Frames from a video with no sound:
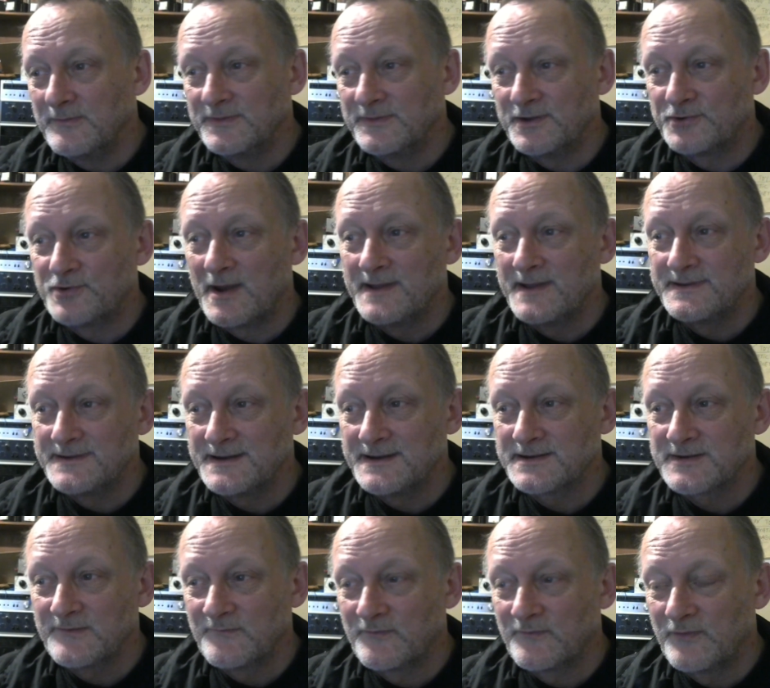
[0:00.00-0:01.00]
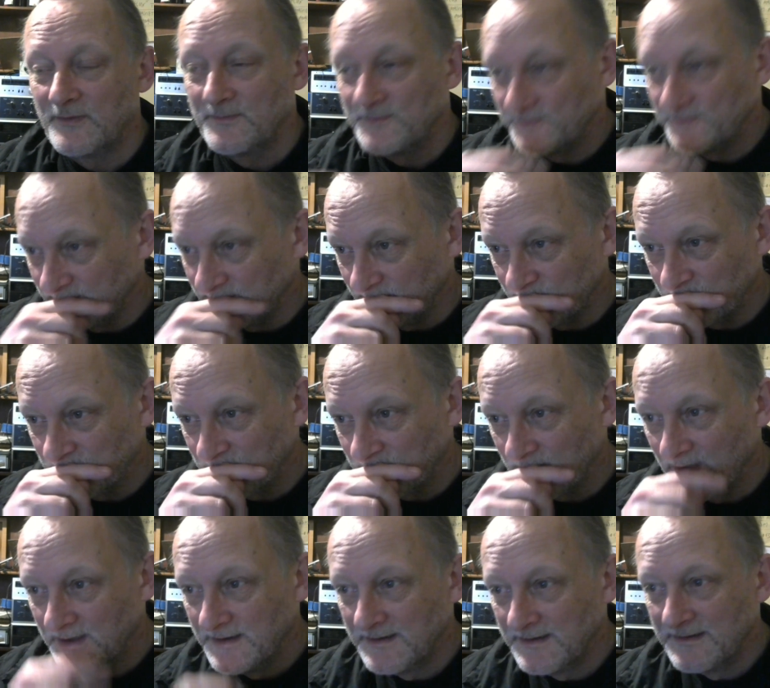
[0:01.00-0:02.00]
the transition from
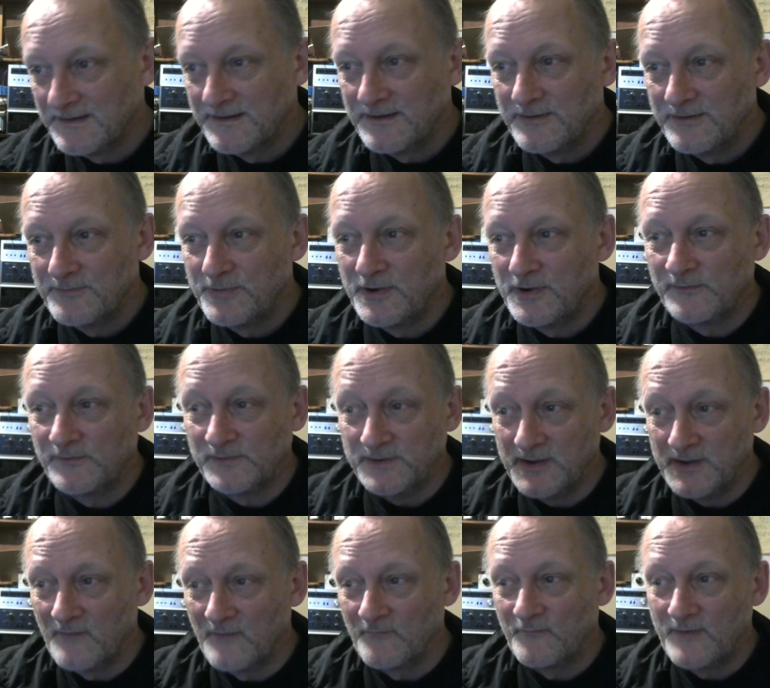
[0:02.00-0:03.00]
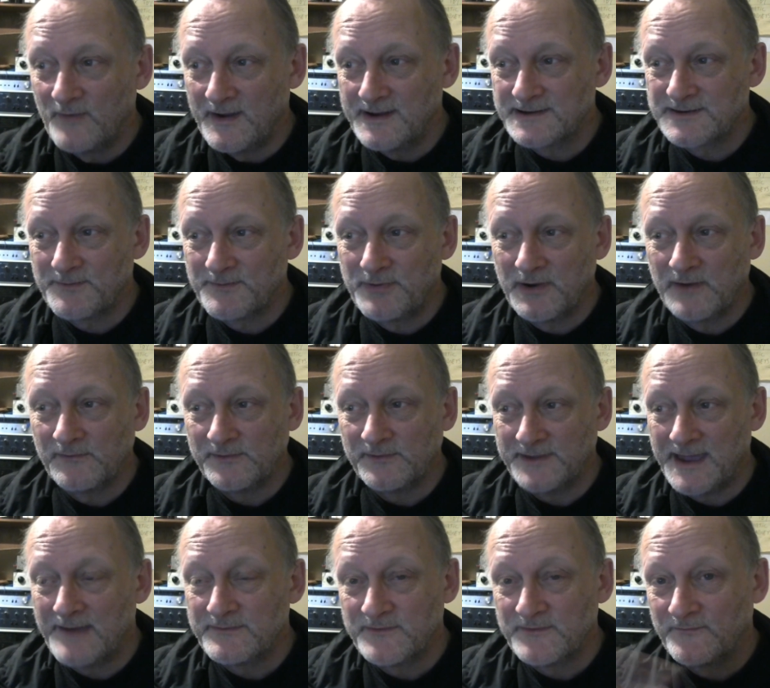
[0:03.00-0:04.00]
perfectly on phase to perfectly
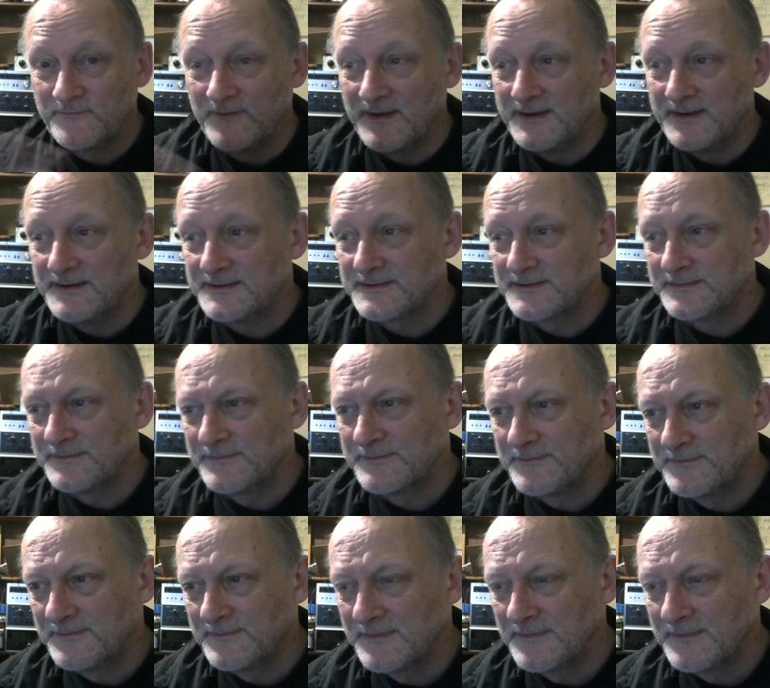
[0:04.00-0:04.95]
out of phase.